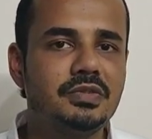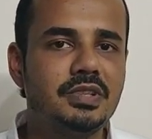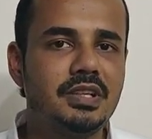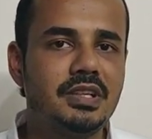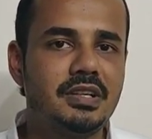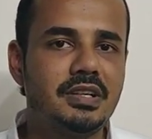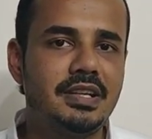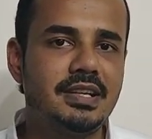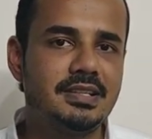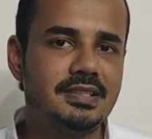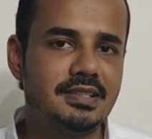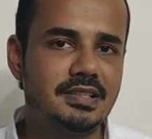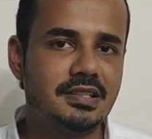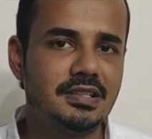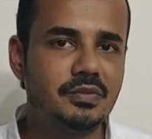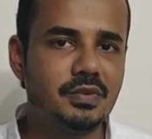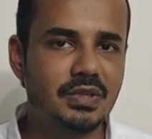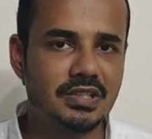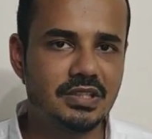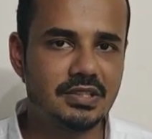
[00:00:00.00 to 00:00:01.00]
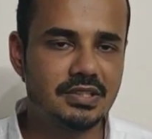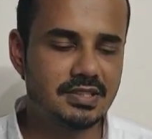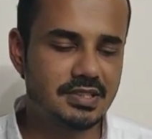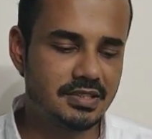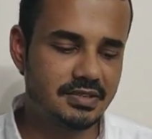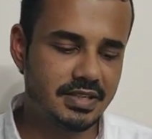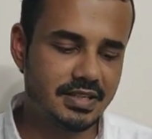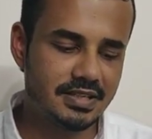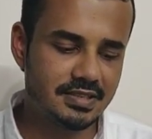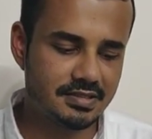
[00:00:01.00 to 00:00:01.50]
their essay, whether it's
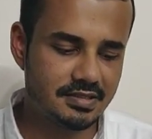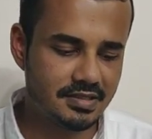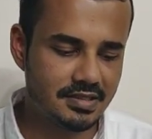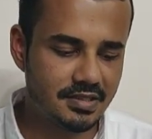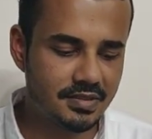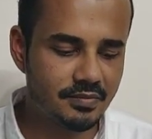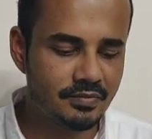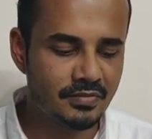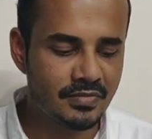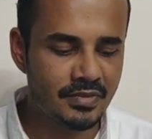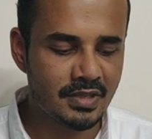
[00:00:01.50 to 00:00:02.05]
their essay